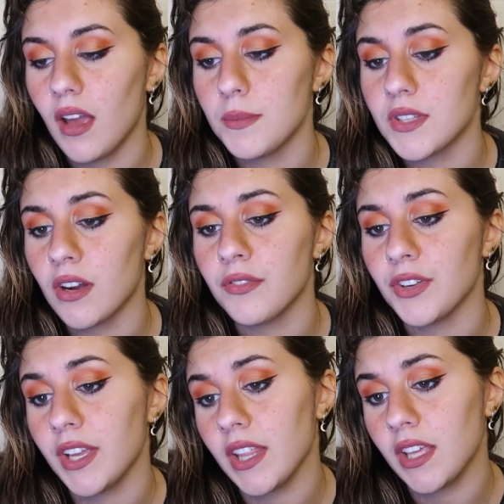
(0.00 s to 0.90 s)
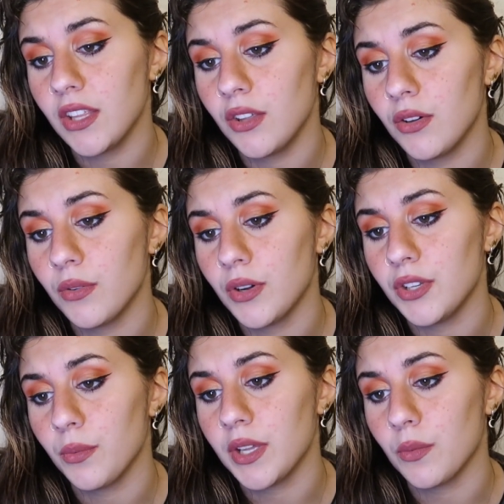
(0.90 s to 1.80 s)
I'm sorry for yelling at you on
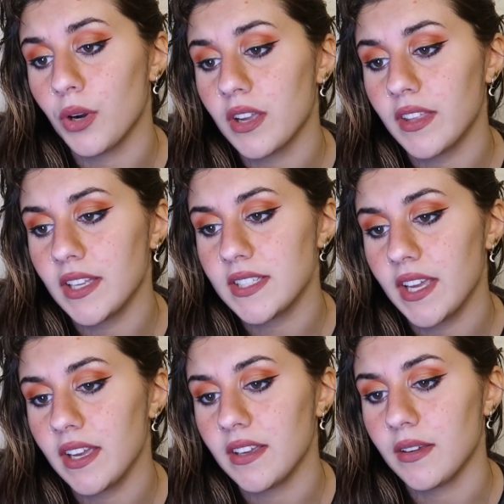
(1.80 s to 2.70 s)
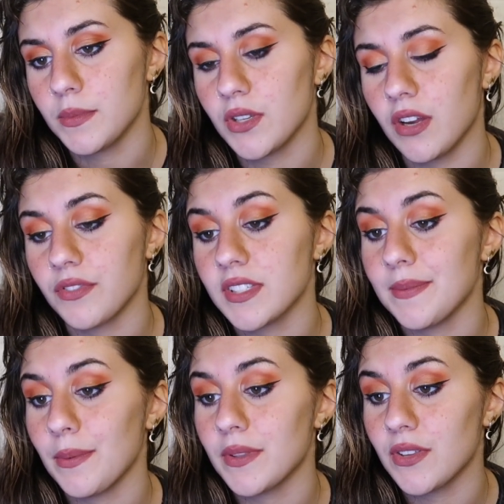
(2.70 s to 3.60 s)
your way to work that day. I'm sorry for
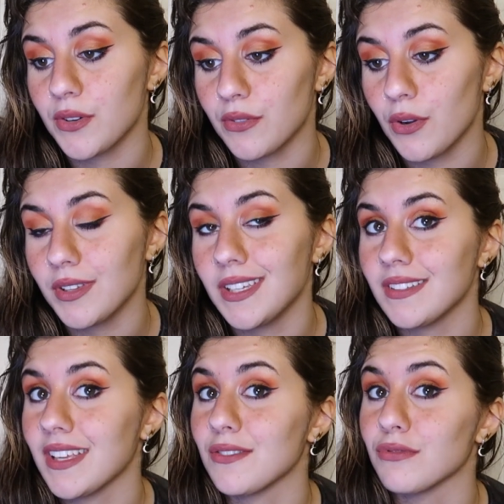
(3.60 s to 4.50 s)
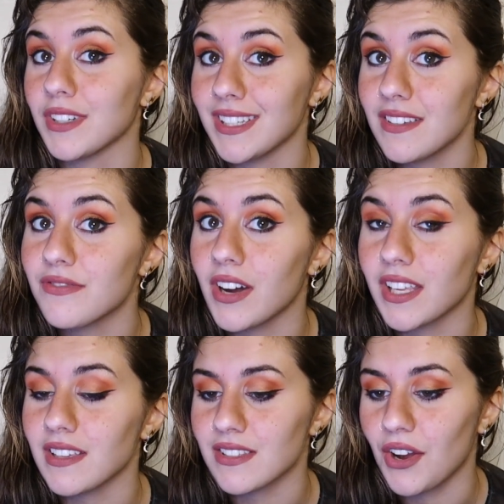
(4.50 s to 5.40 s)
sleeping with Todoroki, like really
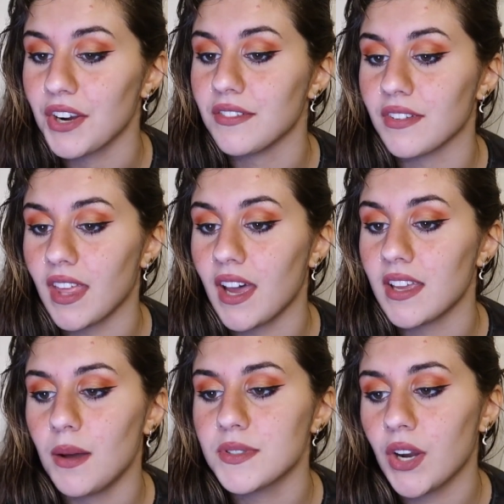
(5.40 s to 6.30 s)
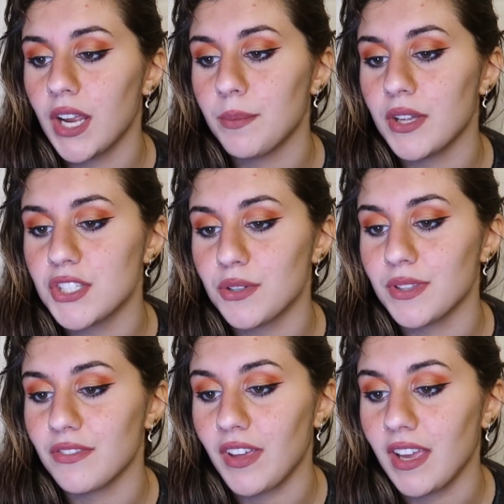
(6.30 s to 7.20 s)
fucking sorry for that. I'm sorry I punched you
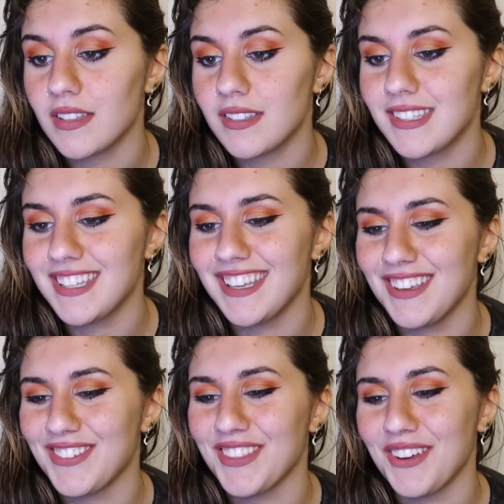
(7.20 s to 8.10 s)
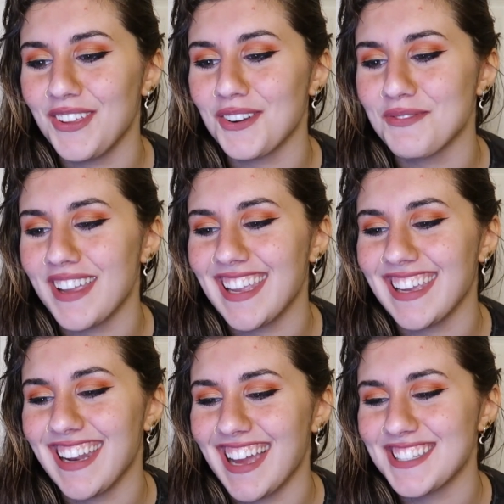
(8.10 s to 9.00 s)
in the face, even though you were
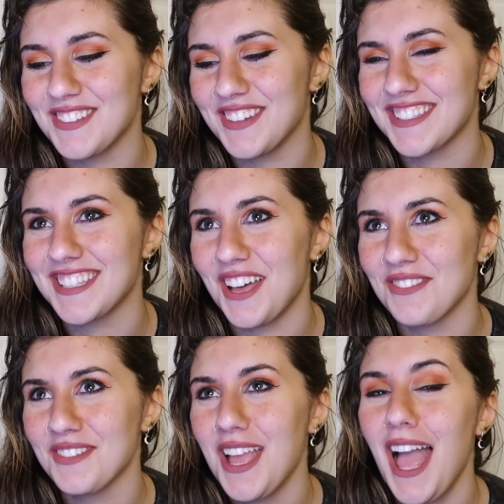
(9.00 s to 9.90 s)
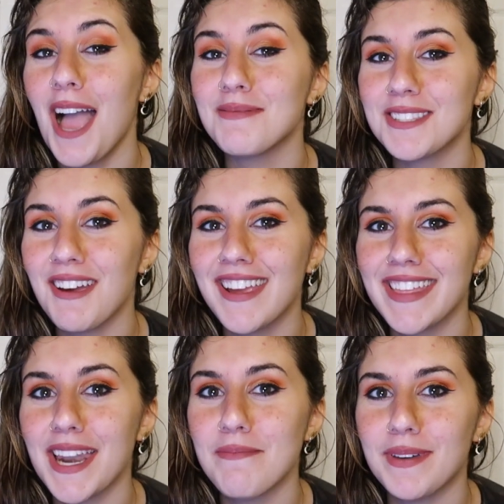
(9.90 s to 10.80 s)
making an ass of yourself. I'm sorry
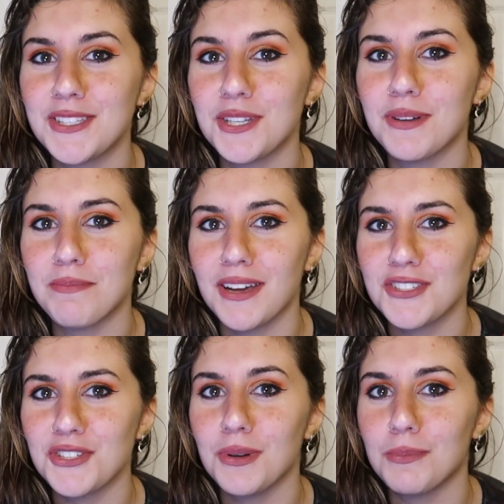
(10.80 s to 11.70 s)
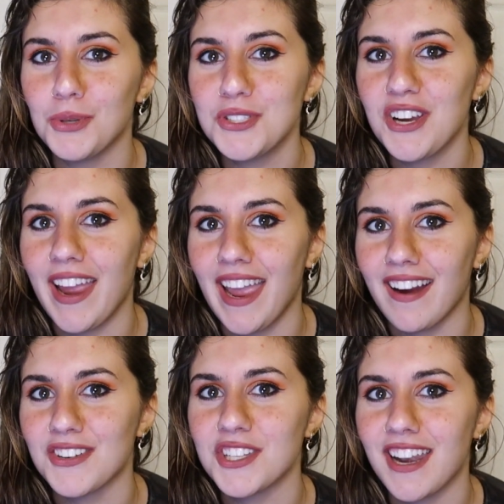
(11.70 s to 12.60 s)
that I bit you and punched you and pulled your
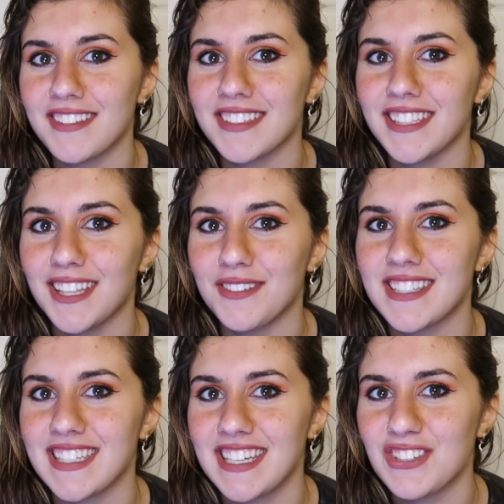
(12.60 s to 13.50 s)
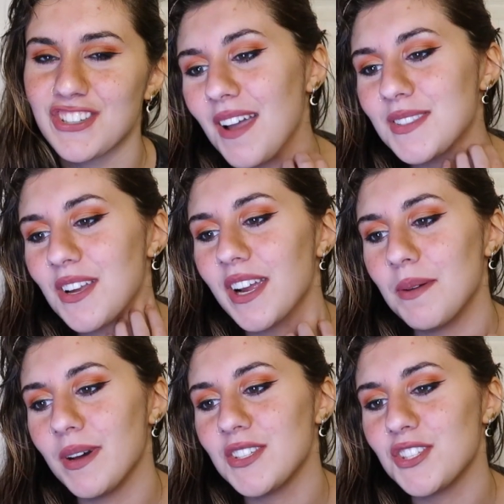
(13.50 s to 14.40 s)
hair. Shout out to Lilo and Stitch. I'm sorry
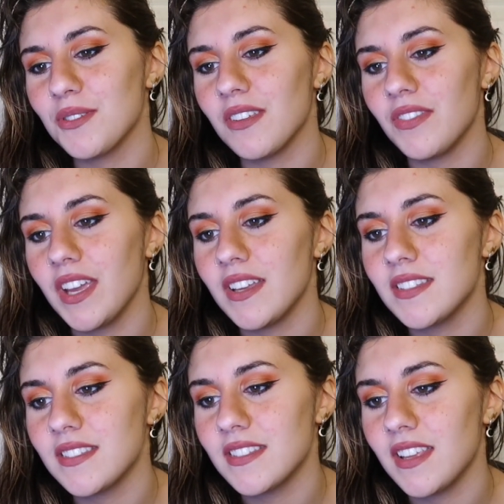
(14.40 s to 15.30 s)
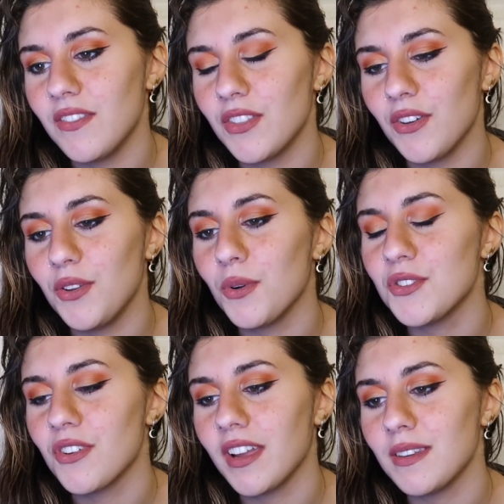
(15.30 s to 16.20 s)
I punched you in the face, even though you were
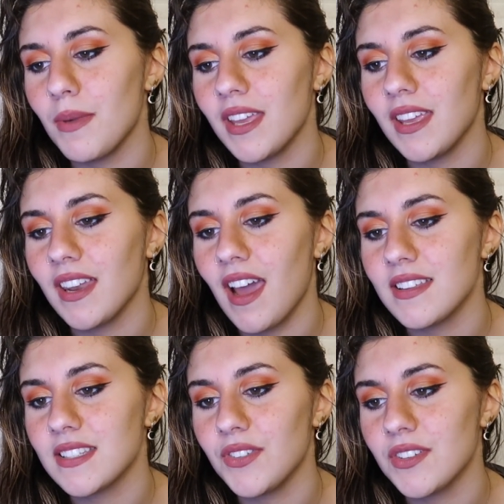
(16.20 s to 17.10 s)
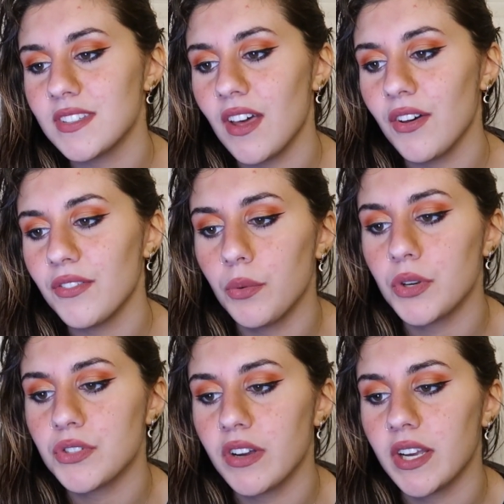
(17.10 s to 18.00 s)
drunk and making an ass of yourself. You
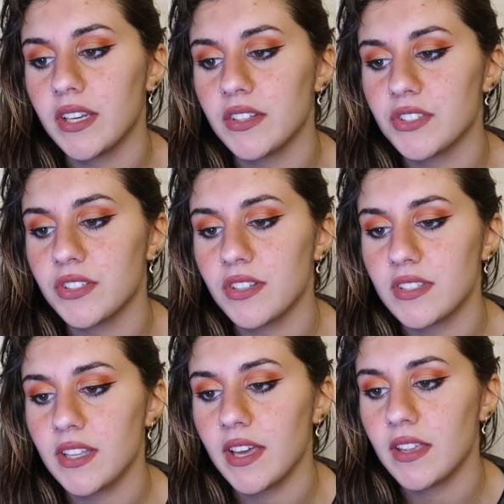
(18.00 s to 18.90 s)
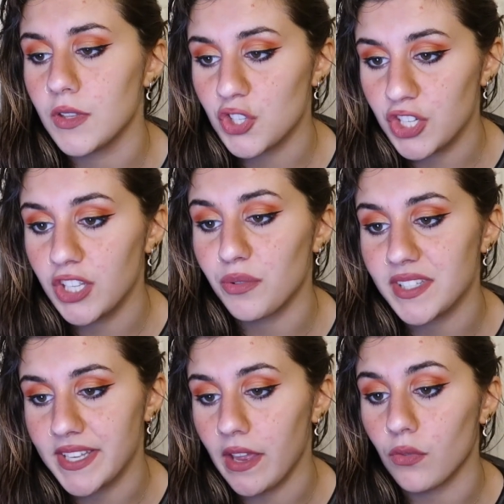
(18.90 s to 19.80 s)
were drunk and I should have just let the shit you were
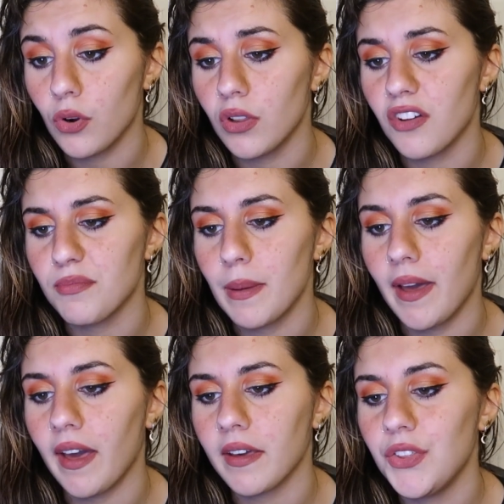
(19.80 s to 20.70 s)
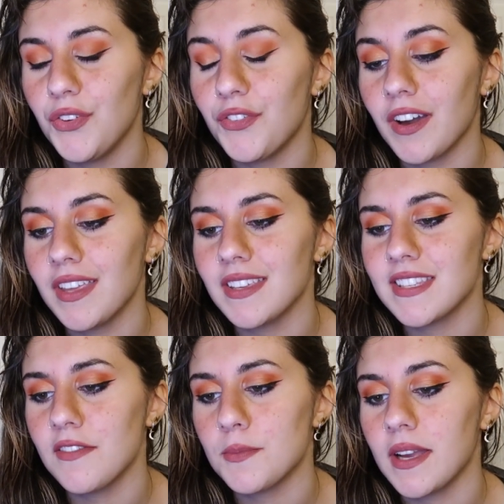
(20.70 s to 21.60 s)
saying roll off my back. You
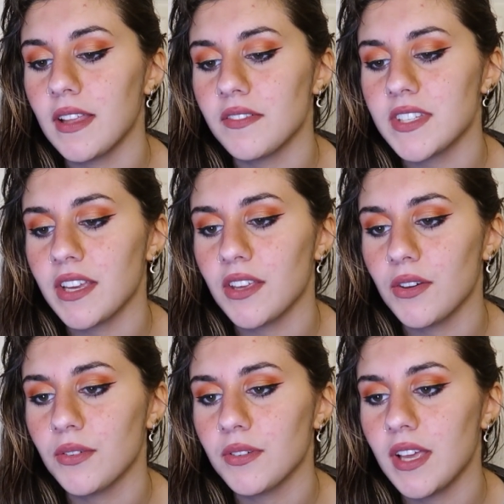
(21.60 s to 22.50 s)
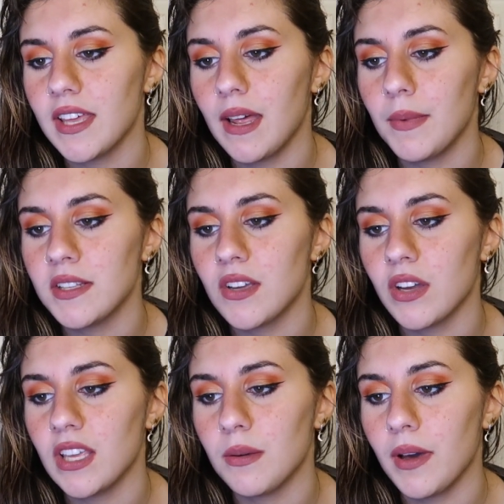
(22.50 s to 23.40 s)
saved my life, Deku. And I'm not
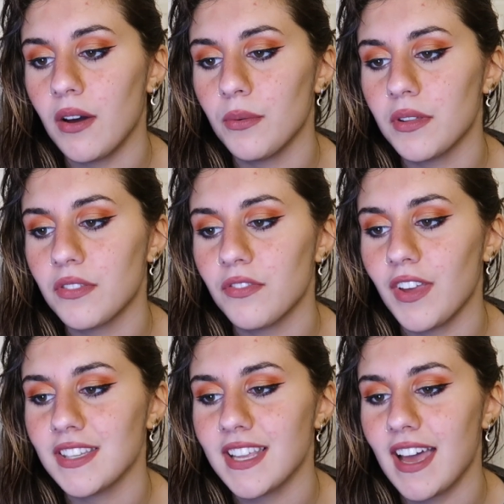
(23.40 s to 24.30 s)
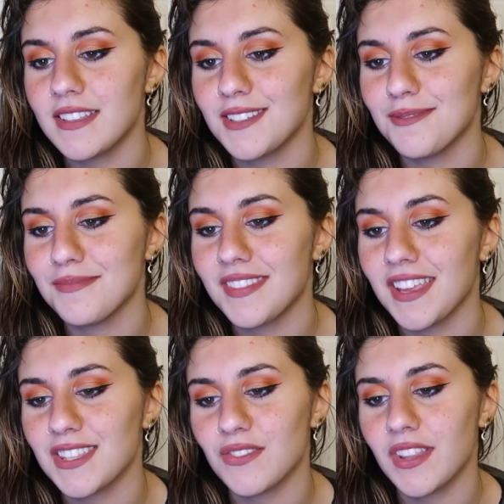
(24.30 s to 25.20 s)
talking about with Phantasm.
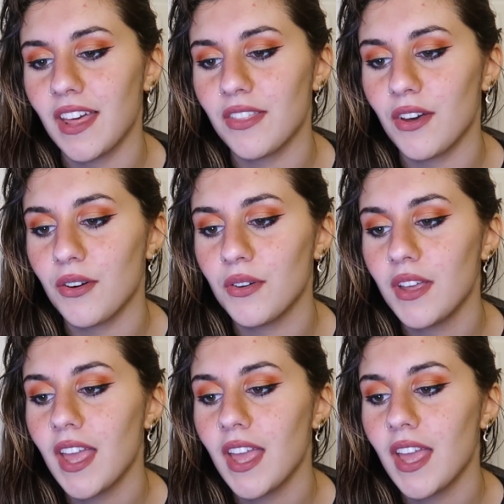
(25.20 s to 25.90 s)
Thanks for that though.